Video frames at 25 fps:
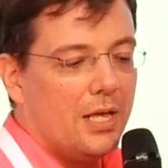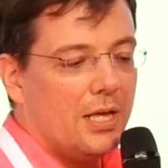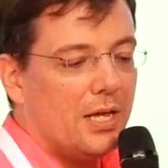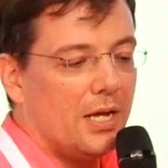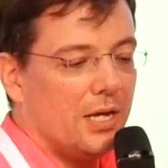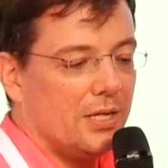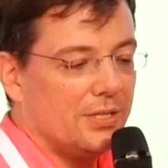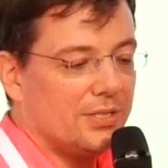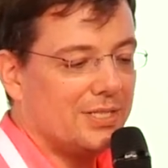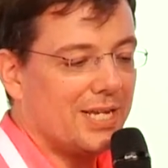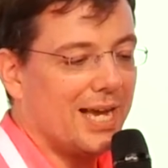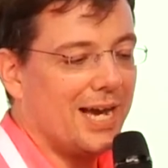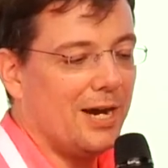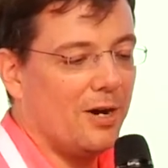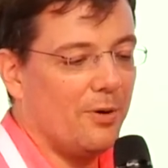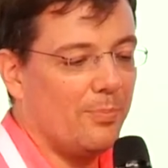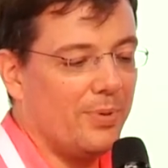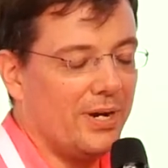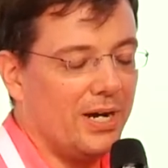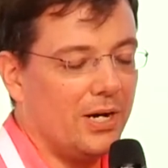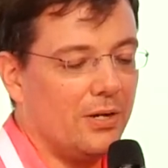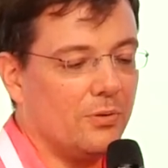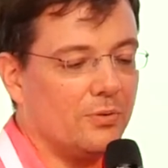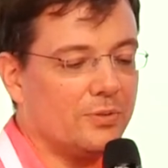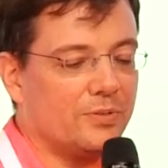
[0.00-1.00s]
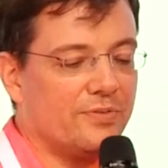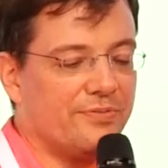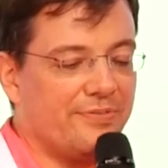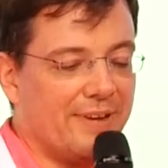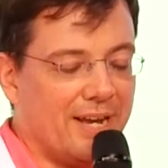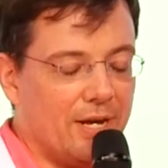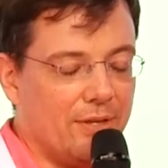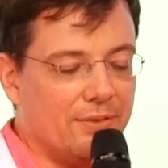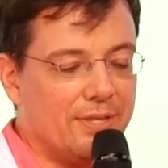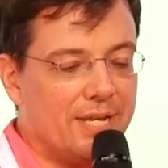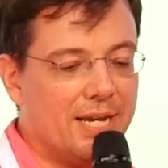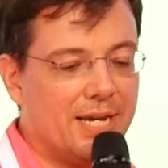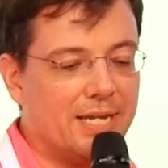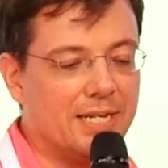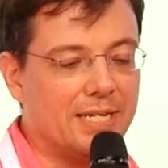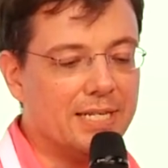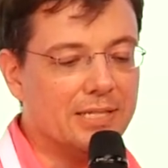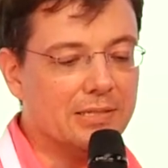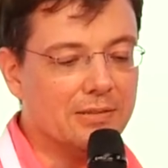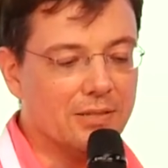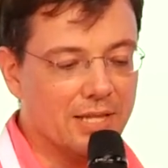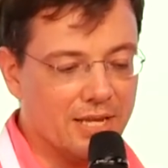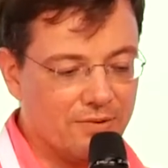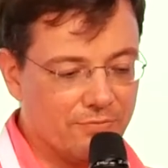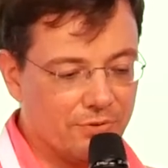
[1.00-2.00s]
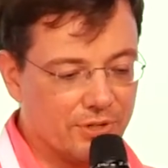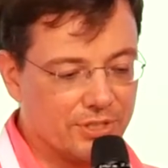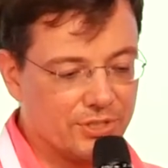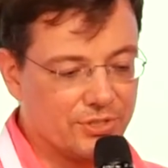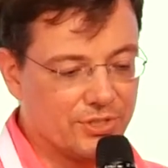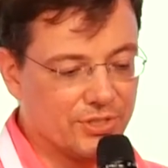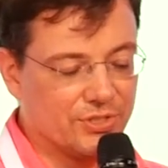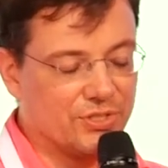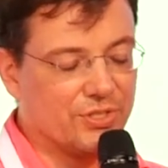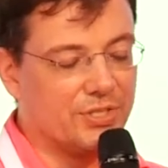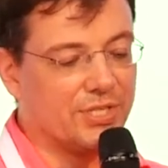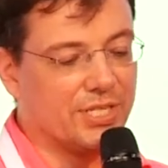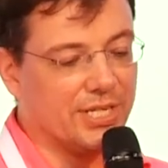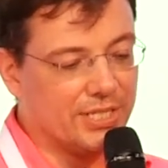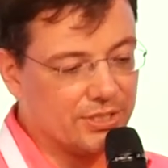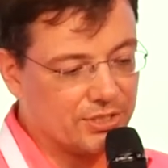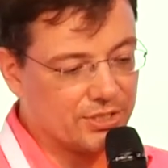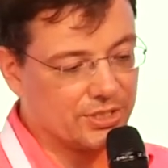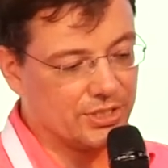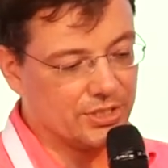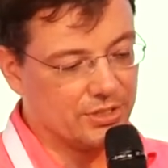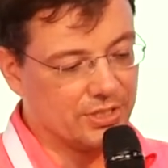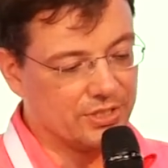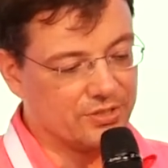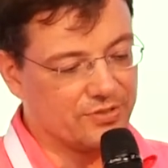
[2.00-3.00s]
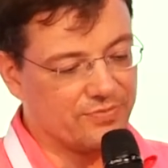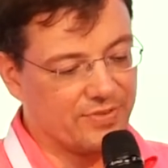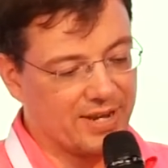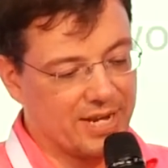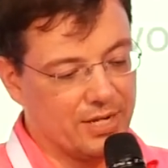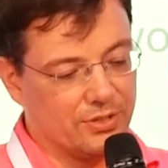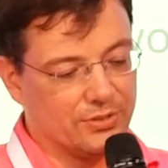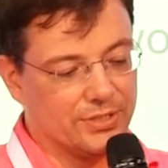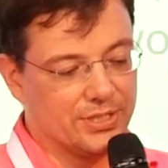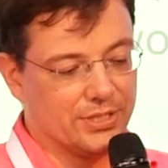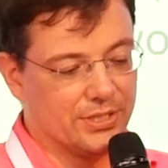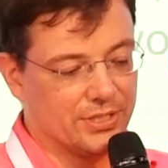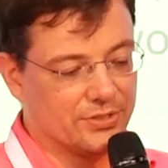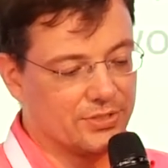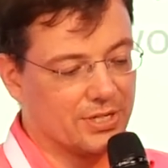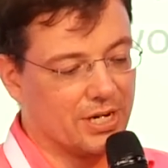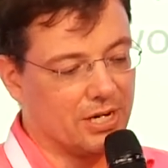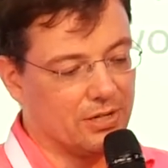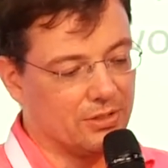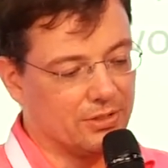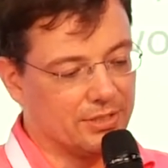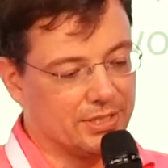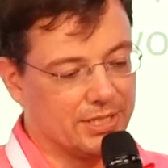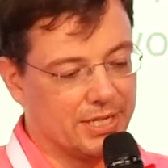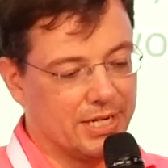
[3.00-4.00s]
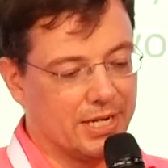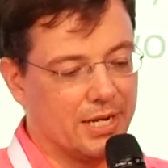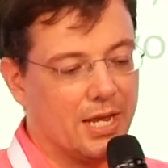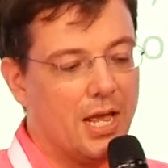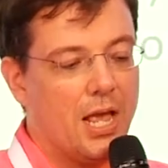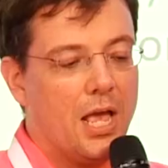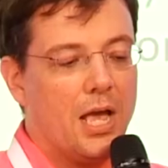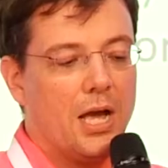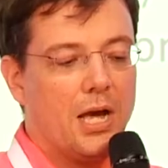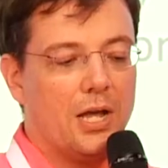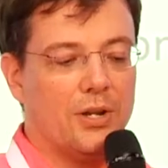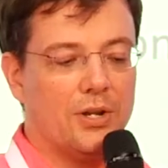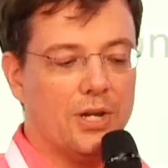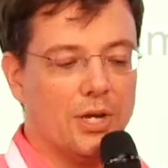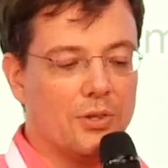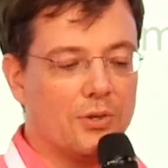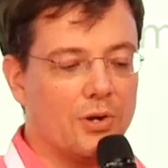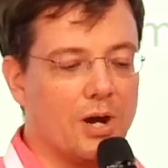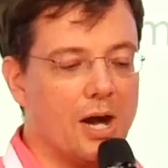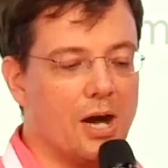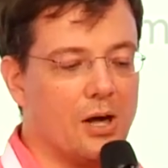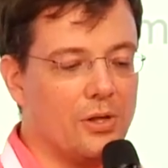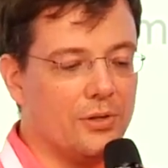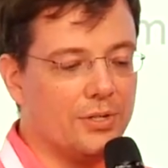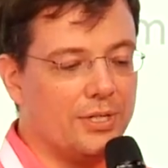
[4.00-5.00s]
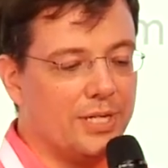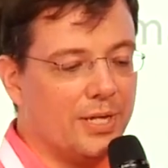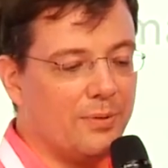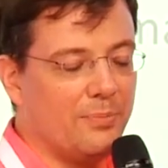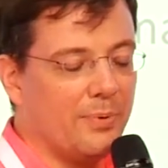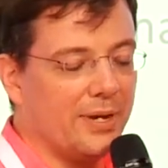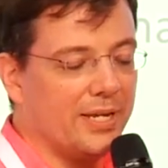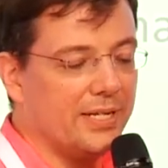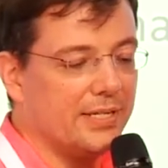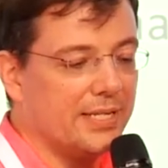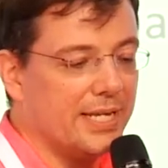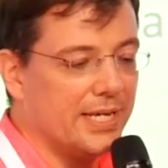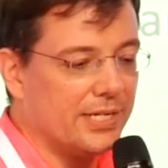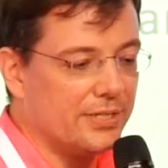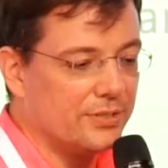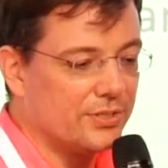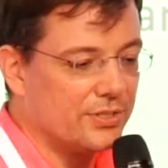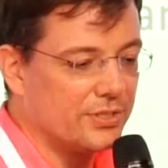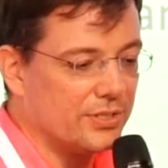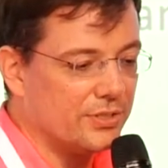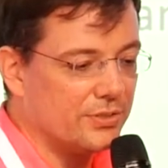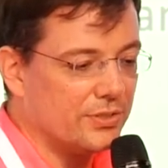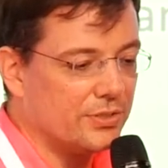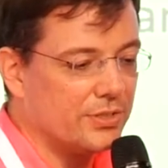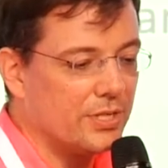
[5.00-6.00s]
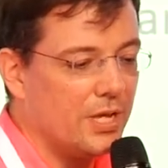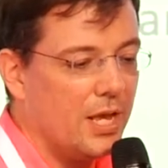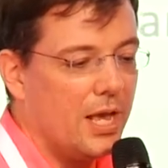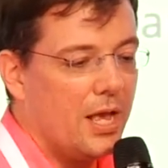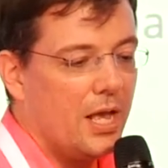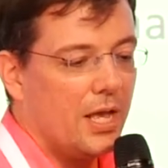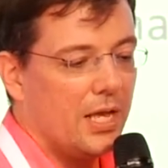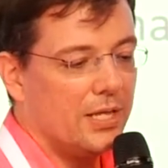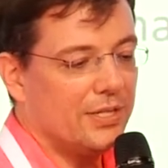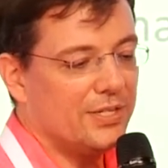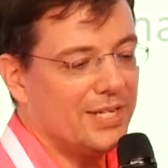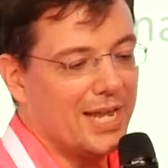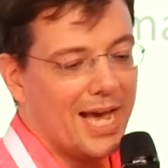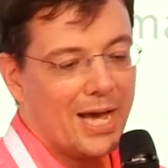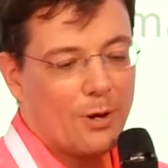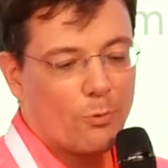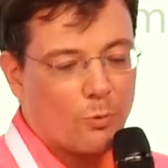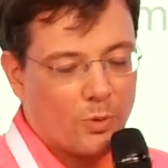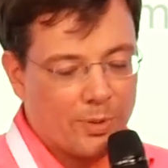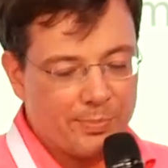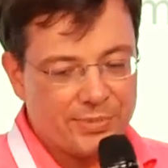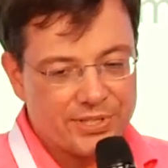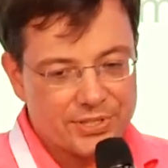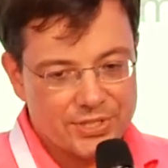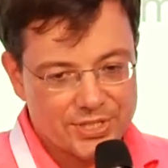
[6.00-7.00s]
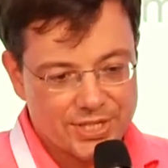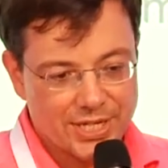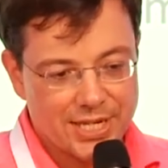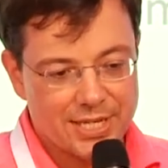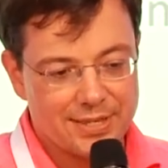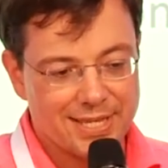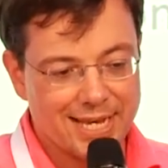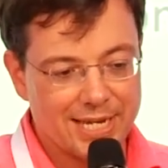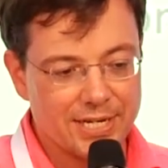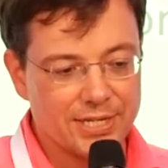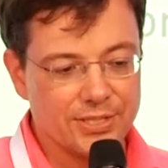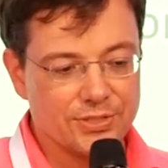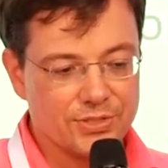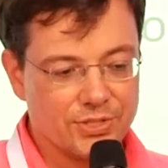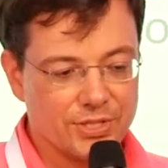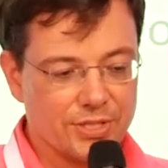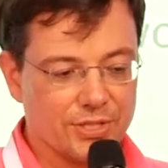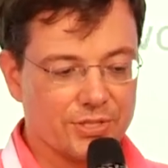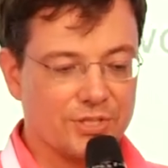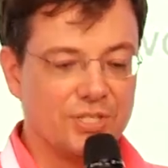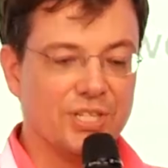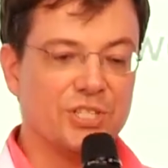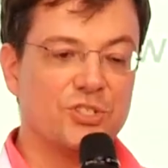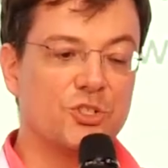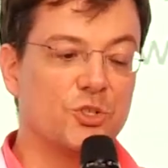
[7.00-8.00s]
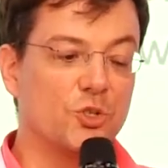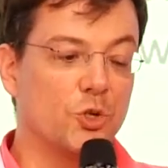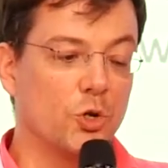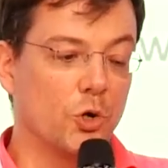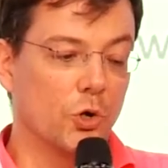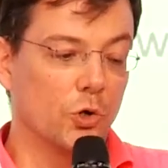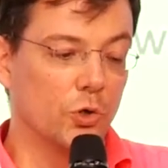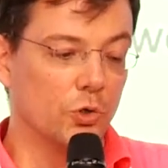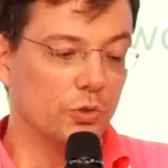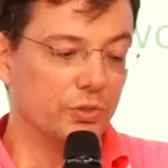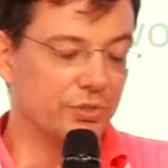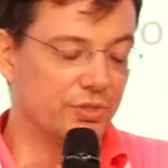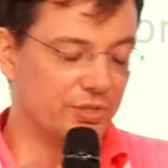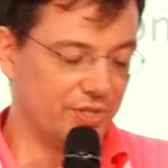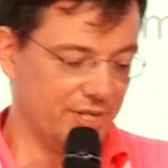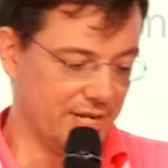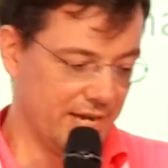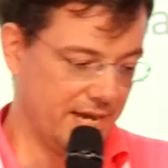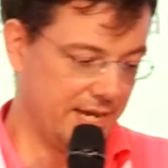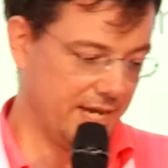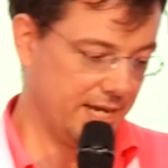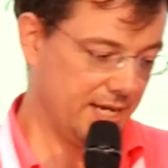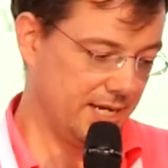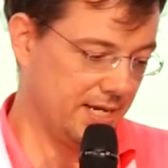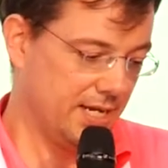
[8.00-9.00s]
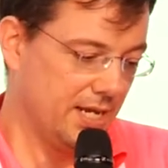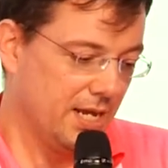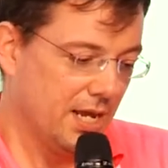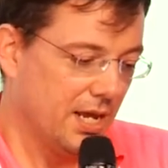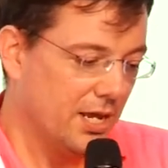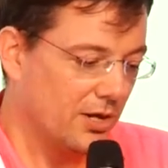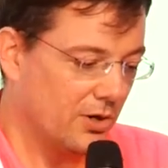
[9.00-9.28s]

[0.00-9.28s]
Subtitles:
Taobao found that and leveraged this tension that's found in this holiday. Another holiday by netizens, not Women's Day, that exists, it's Girls' Day.